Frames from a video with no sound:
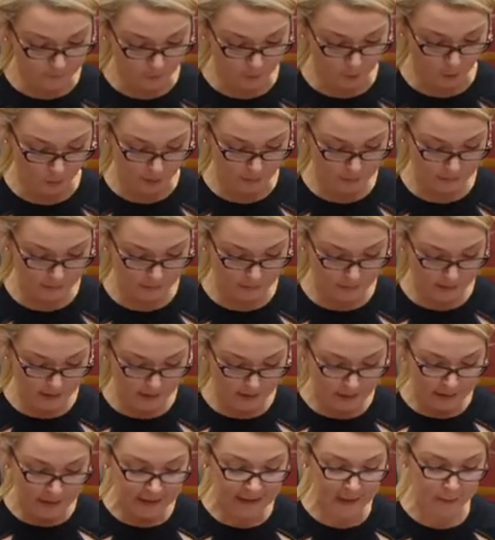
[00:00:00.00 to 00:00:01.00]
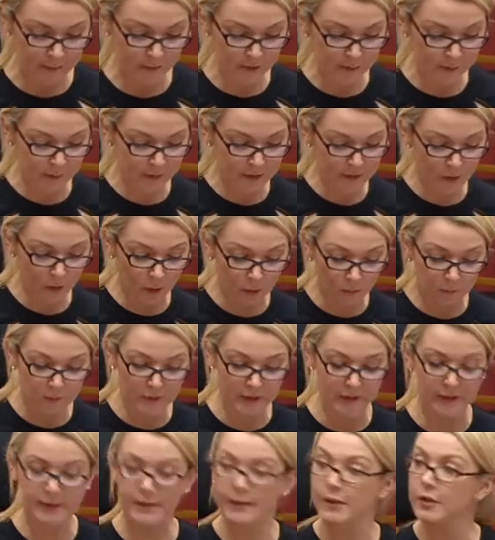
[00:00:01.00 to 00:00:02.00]
course, some of the most
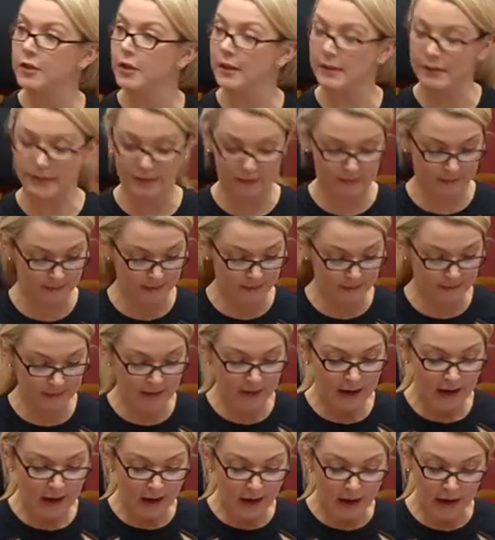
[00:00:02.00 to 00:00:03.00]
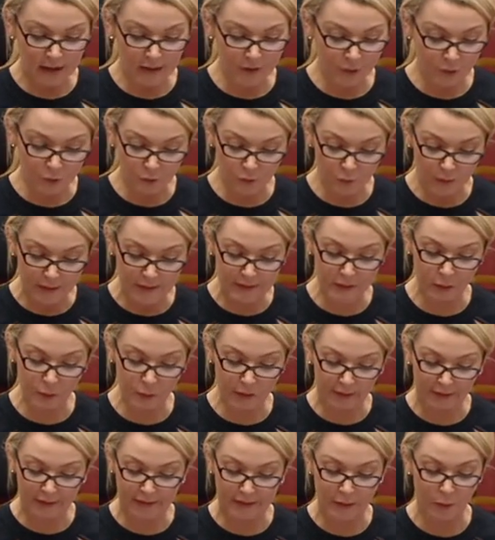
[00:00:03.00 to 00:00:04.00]
obvious injustices aren't always
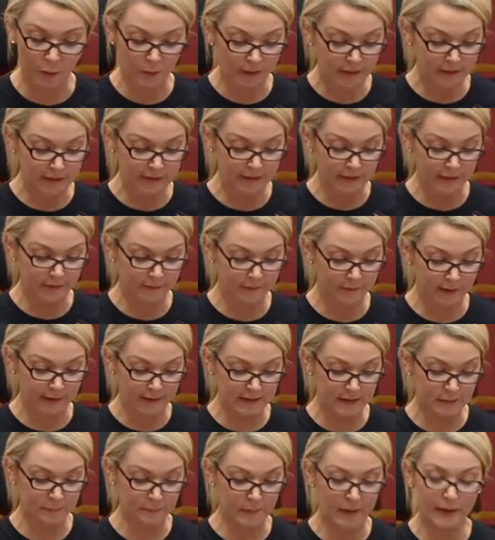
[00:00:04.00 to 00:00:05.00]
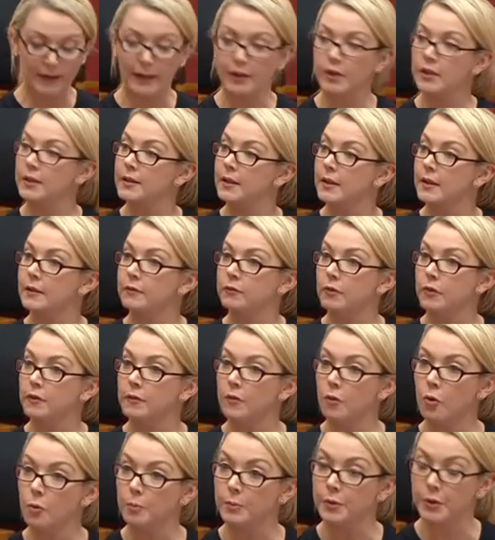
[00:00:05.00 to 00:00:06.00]
quickly or easily fixed by legislative
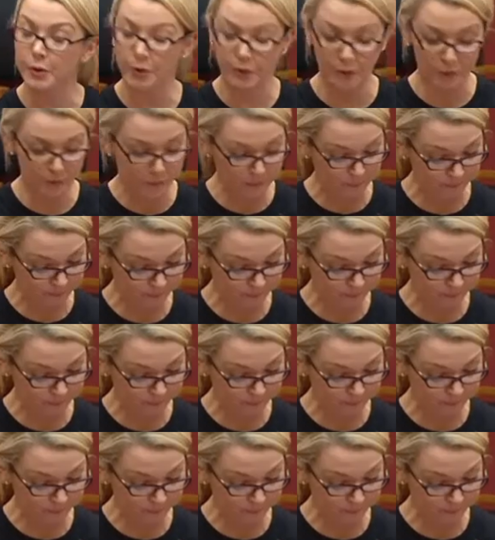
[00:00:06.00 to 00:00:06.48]
reform too.